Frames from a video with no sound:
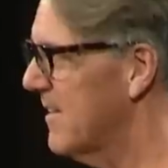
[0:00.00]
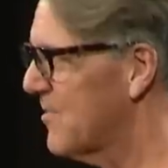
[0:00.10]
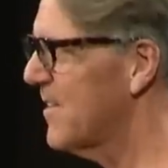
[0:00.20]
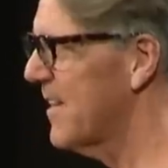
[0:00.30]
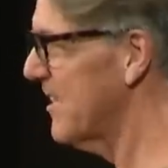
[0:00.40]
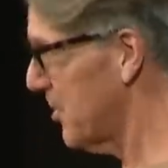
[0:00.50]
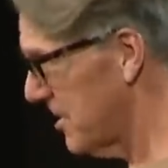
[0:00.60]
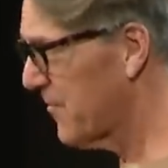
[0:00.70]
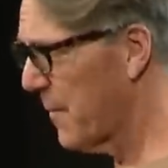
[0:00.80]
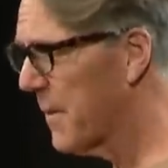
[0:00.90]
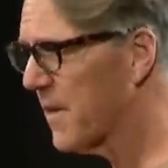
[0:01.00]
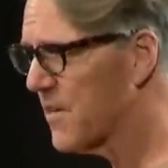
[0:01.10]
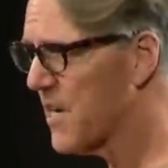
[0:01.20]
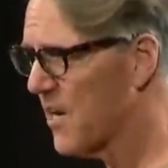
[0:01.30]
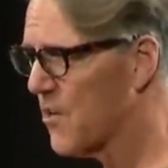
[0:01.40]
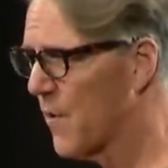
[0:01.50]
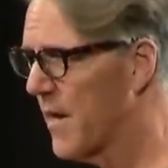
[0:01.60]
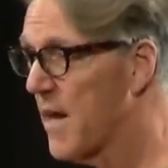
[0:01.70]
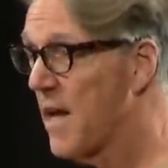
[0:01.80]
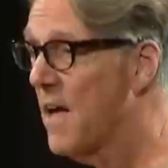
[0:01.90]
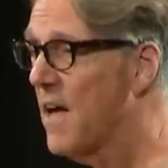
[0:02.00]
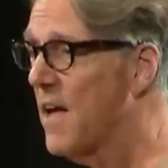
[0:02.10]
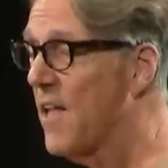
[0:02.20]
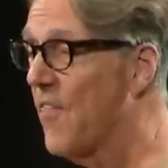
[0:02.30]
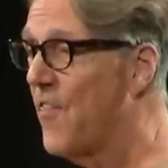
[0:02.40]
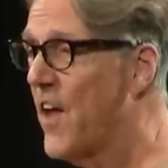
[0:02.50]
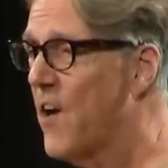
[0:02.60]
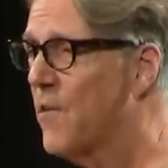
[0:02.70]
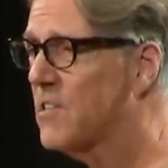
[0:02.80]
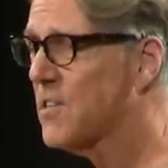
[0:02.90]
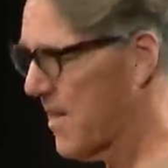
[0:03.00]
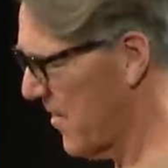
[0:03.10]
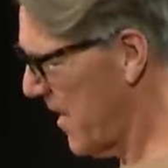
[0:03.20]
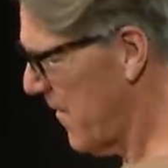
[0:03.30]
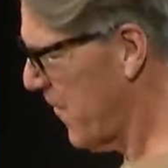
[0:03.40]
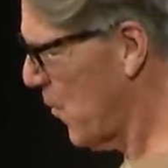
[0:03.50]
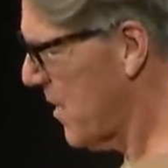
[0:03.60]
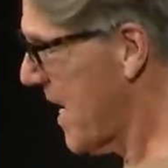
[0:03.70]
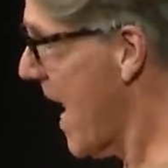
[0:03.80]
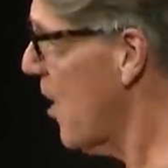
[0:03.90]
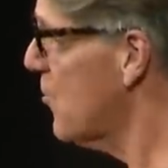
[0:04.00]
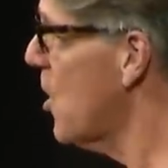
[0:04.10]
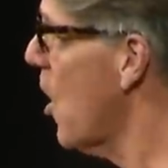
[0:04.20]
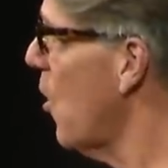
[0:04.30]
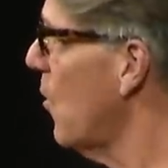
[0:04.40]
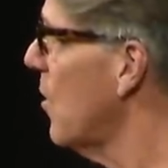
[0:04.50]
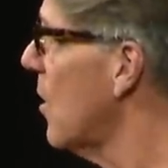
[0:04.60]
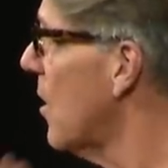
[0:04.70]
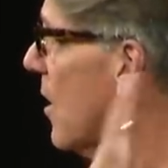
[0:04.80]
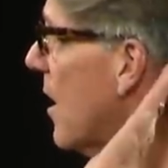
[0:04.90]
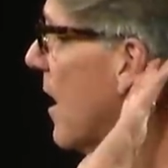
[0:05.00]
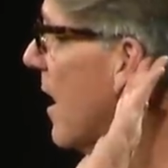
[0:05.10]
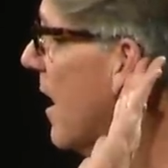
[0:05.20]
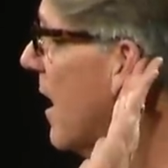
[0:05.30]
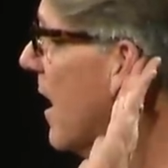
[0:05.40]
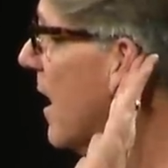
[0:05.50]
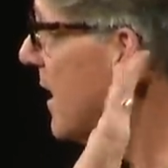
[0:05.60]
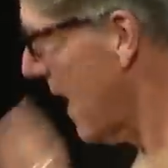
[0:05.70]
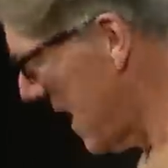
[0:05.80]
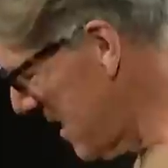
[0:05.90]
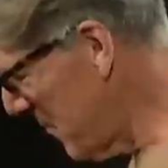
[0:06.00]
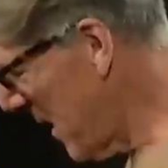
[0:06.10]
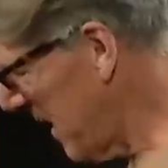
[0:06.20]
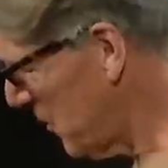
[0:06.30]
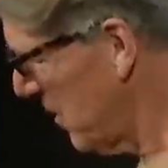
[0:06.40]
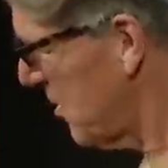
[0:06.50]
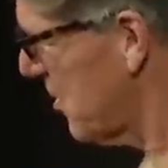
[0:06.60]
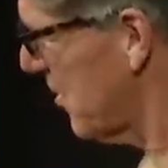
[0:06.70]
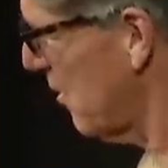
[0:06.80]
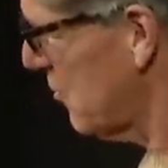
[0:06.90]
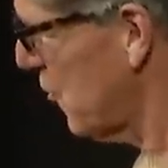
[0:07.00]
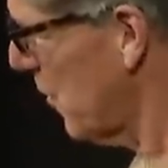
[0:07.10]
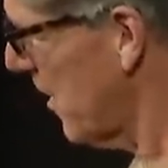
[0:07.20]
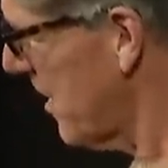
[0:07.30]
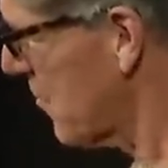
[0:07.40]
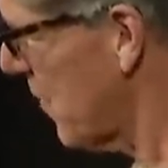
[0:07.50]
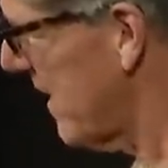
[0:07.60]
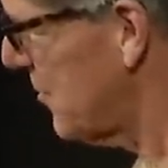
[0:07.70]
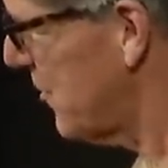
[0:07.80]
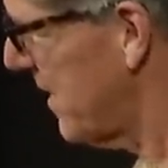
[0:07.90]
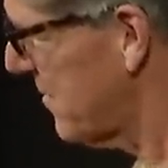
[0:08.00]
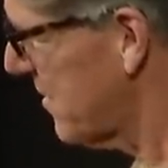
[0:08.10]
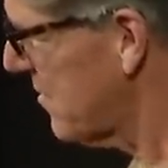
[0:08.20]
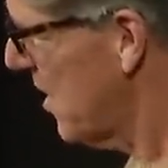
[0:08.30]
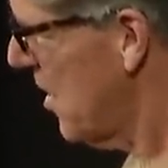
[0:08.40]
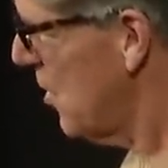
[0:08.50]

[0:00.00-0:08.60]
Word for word: Listen to this. It's familiar territory. There is therefore now no condemnation to those who are in Christ Jesus,